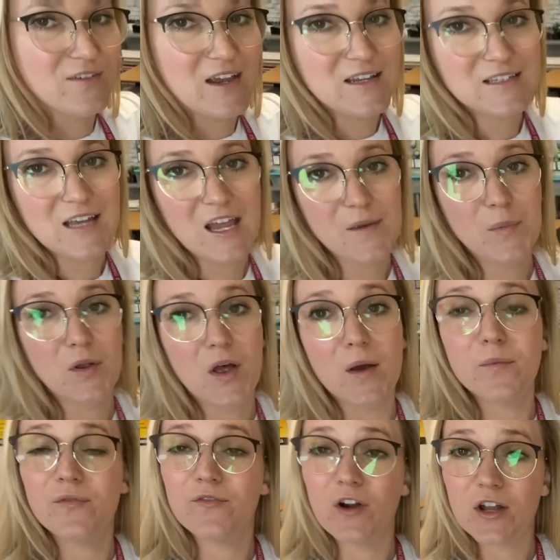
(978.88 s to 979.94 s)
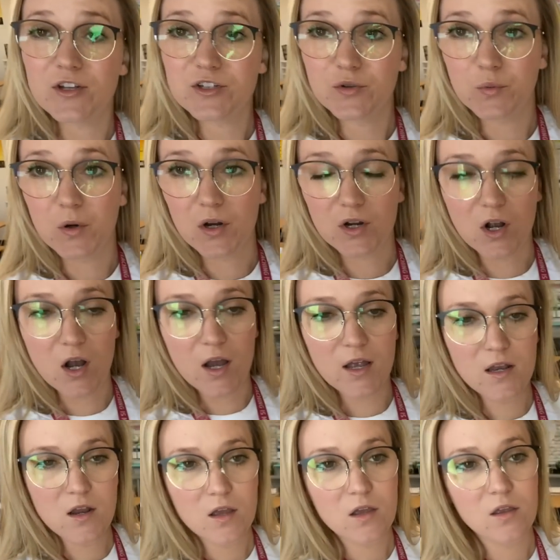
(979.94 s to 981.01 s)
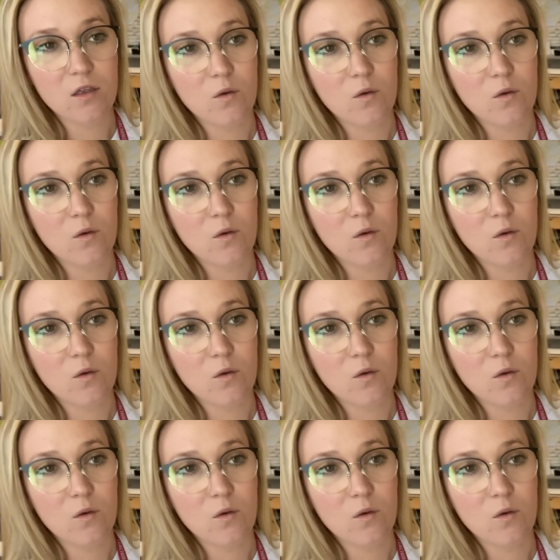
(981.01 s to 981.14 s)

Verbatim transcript: a table up front to work on